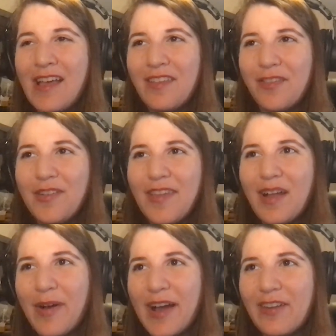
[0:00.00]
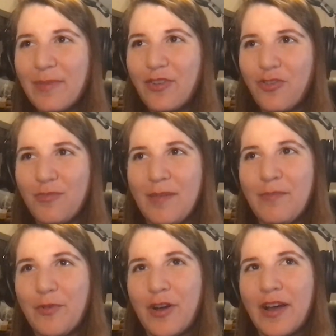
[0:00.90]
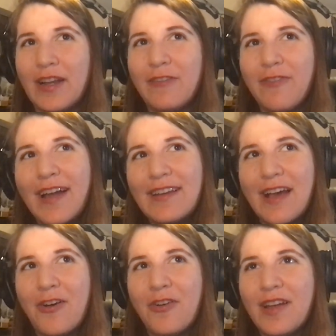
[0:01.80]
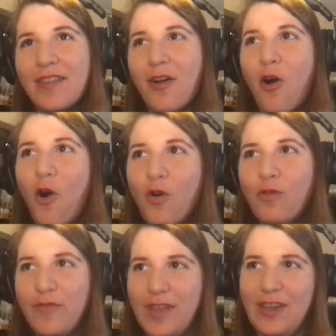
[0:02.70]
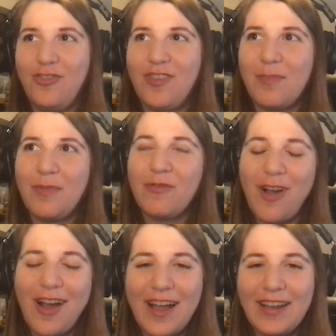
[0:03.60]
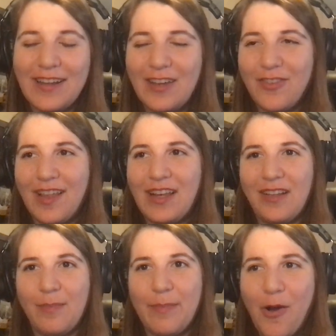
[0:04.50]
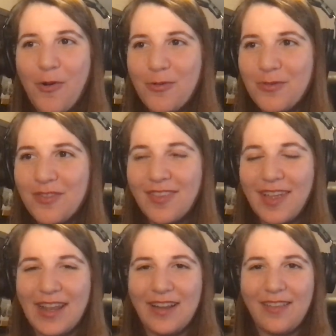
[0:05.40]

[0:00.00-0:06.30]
So I take a bite of my shrimp tempura and I find out it's a whole fish that's been fried, and I just ate its bones and its